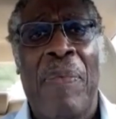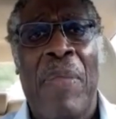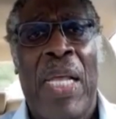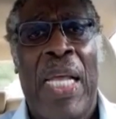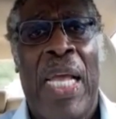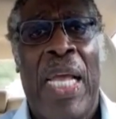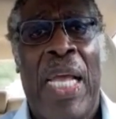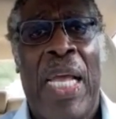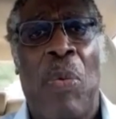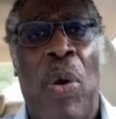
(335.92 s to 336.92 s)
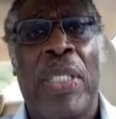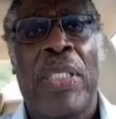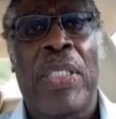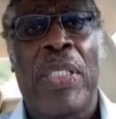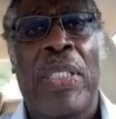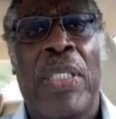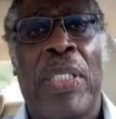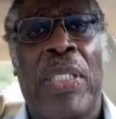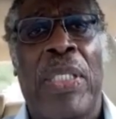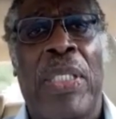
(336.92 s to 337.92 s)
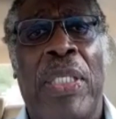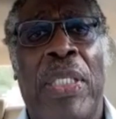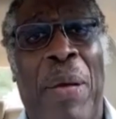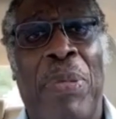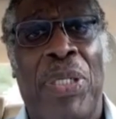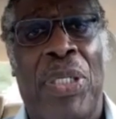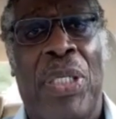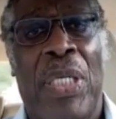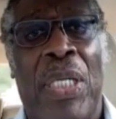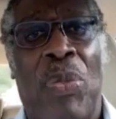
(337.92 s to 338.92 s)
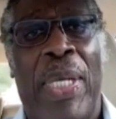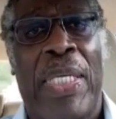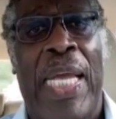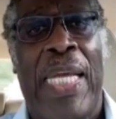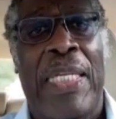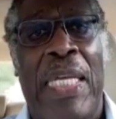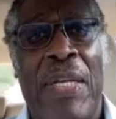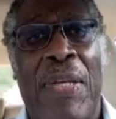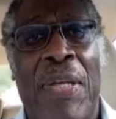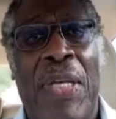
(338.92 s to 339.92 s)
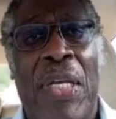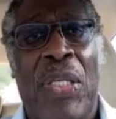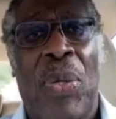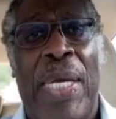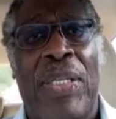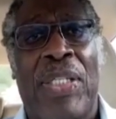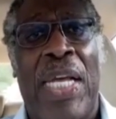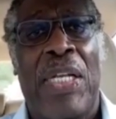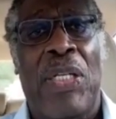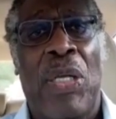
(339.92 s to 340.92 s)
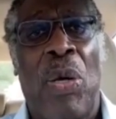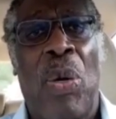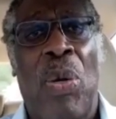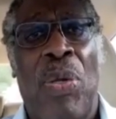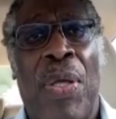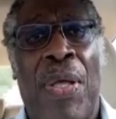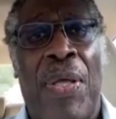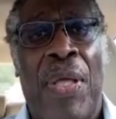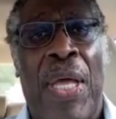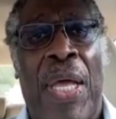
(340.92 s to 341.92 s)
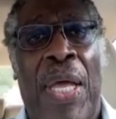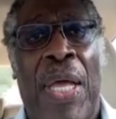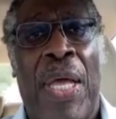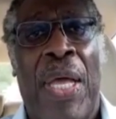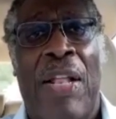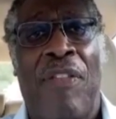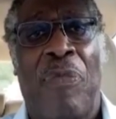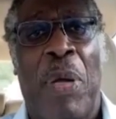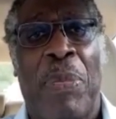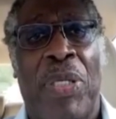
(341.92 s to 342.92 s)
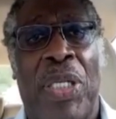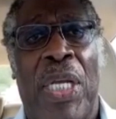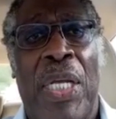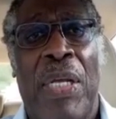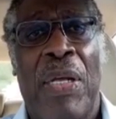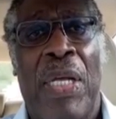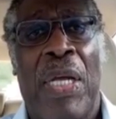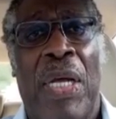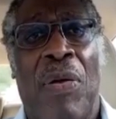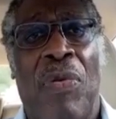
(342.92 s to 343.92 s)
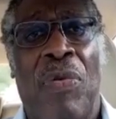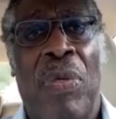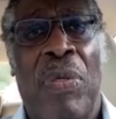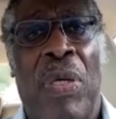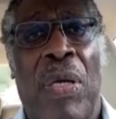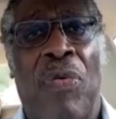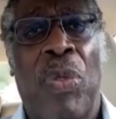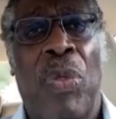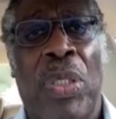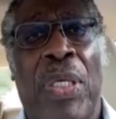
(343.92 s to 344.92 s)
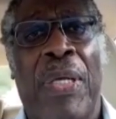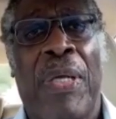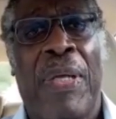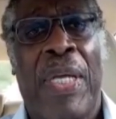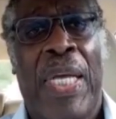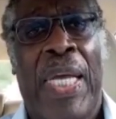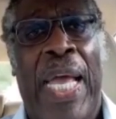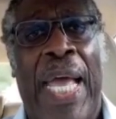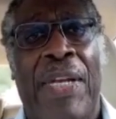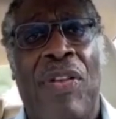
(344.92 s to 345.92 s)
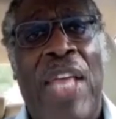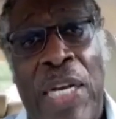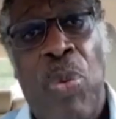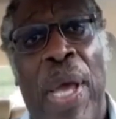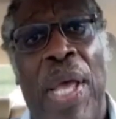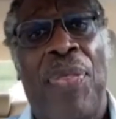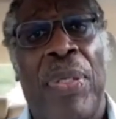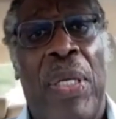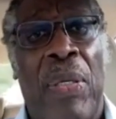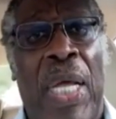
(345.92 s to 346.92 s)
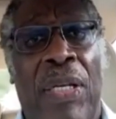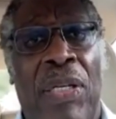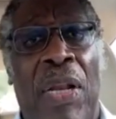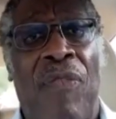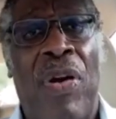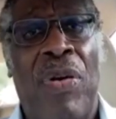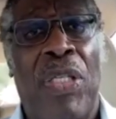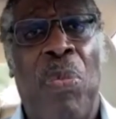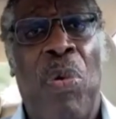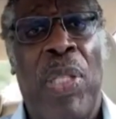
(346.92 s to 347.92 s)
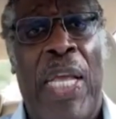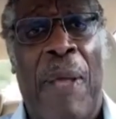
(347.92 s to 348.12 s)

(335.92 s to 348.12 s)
And I wanted the book to be published in 2018. So I decided to go the self-publishing route. And that went actually very smoothly.